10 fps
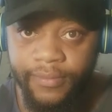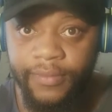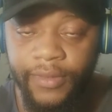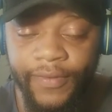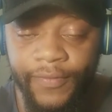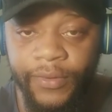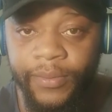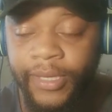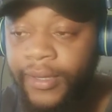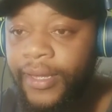You feel
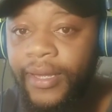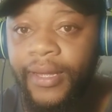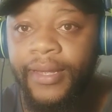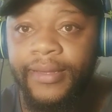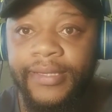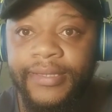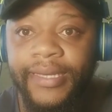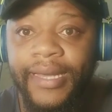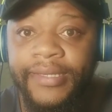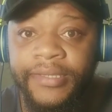me? These
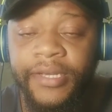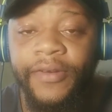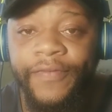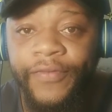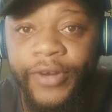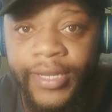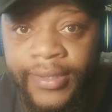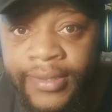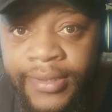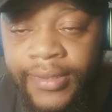guys are
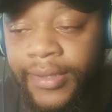friends.